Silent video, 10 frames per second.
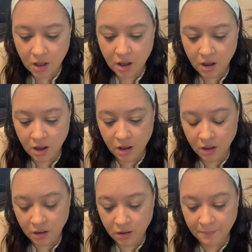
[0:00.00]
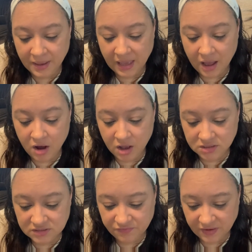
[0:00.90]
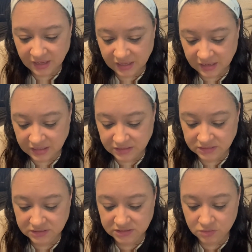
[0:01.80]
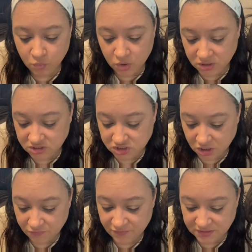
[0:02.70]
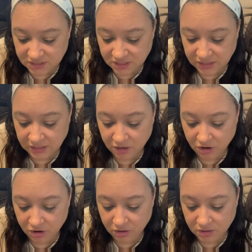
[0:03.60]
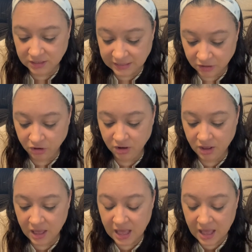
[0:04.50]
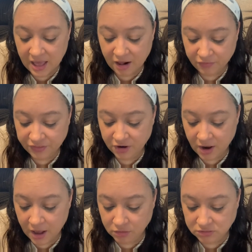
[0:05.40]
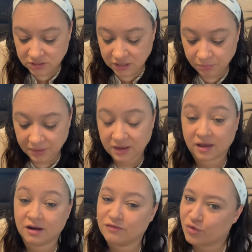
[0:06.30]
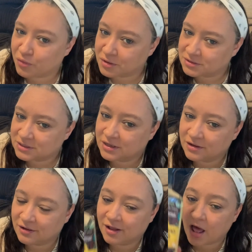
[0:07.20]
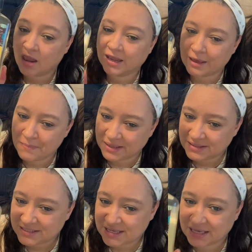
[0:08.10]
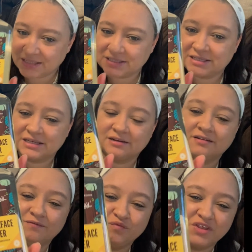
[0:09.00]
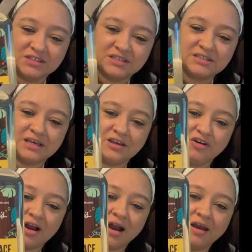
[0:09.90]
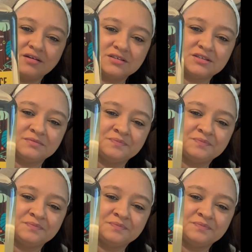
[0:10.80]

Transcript: um, Aunt Fanny's Wood Surface Cleaner, Cleaner, Healthier Housekeeping, and of course, Lemon Scent. This is it, you guys.